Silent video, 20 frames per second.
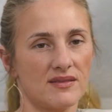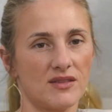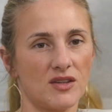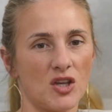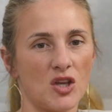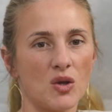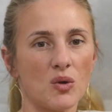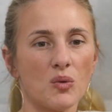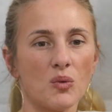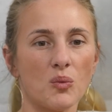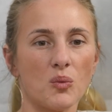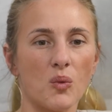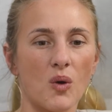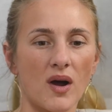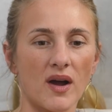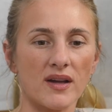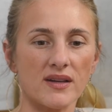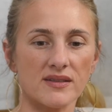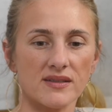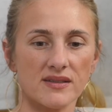you
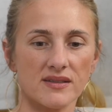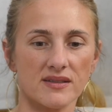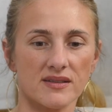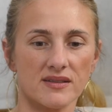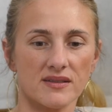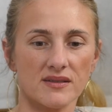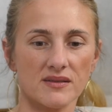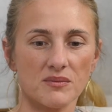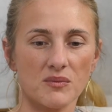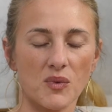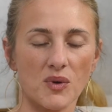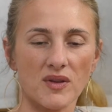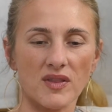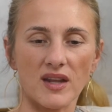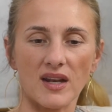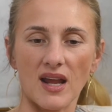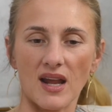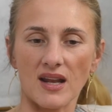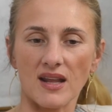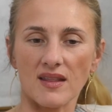want more
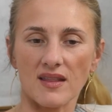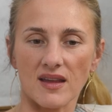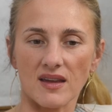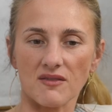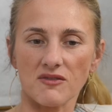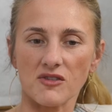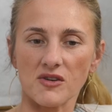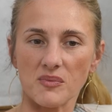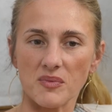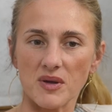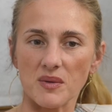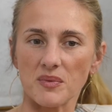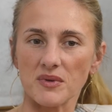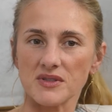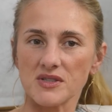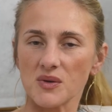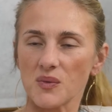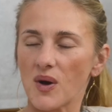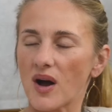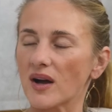than anything for people
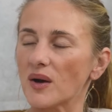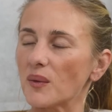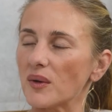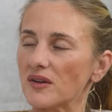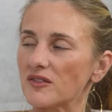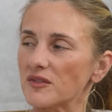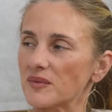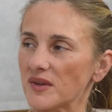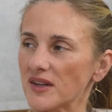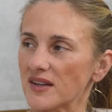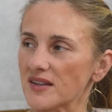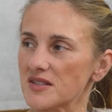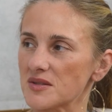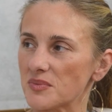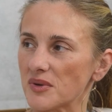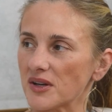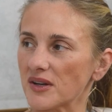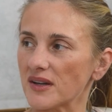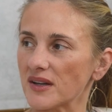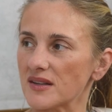to walk away from the
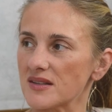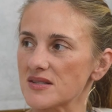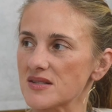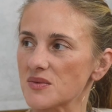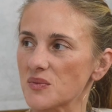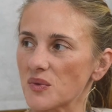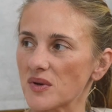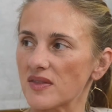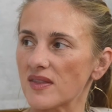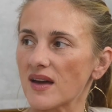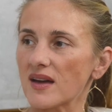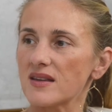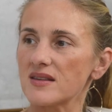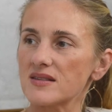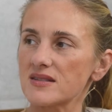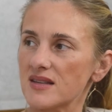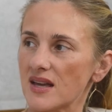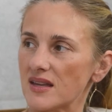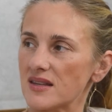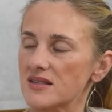experience with that
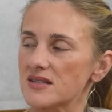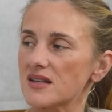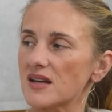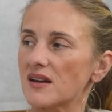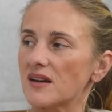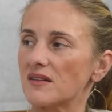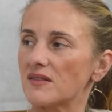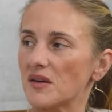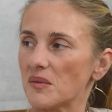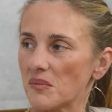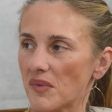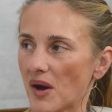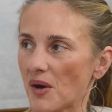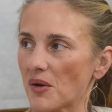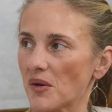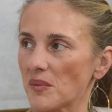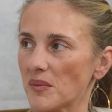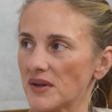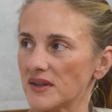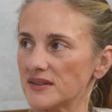sense of
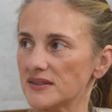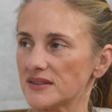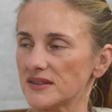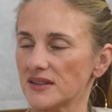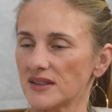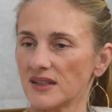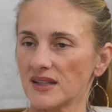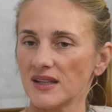empowerment.